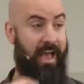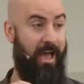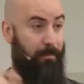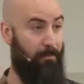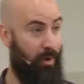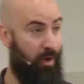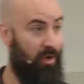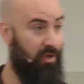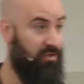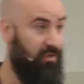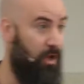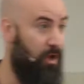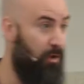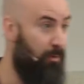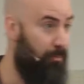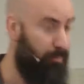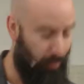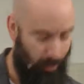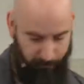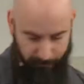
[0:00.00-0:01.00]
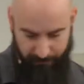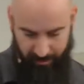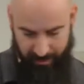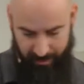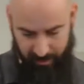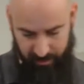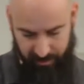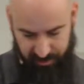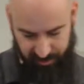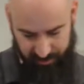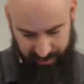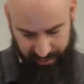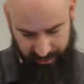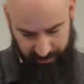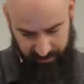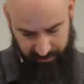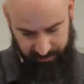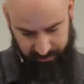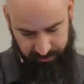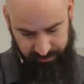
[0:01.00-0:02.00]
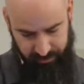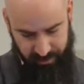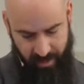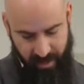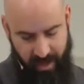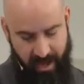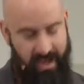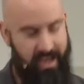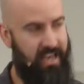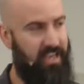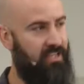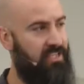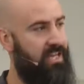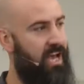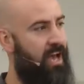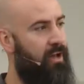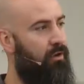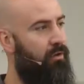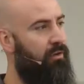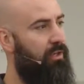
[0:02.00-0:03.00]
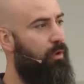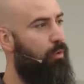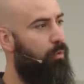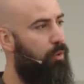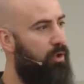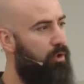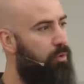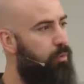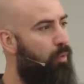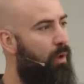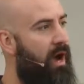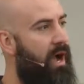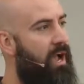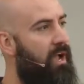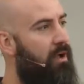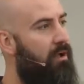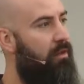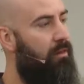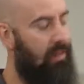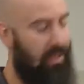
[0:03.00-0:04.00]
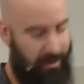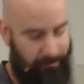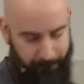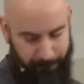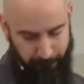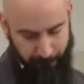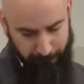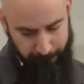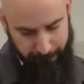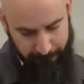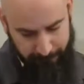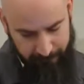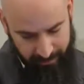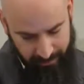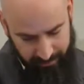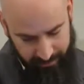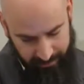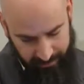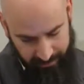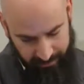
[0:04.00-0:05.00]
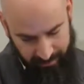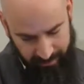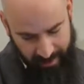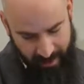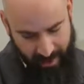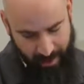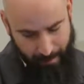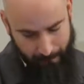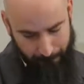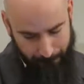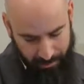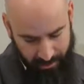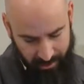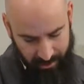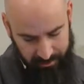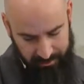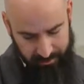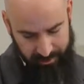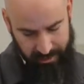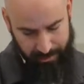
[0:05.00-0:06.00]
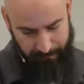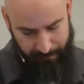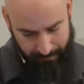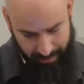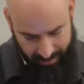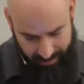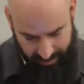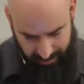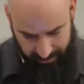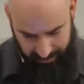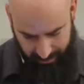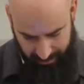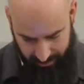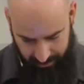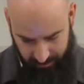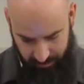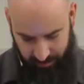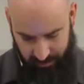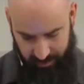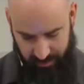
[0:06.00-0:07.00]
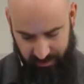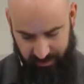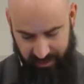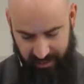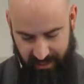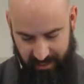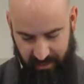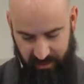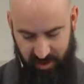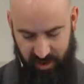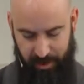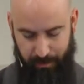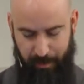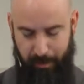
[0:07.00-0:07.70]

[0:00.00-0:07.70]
and Paul's own profile status, is not only worthwhile and fulfilling, but in many cases is to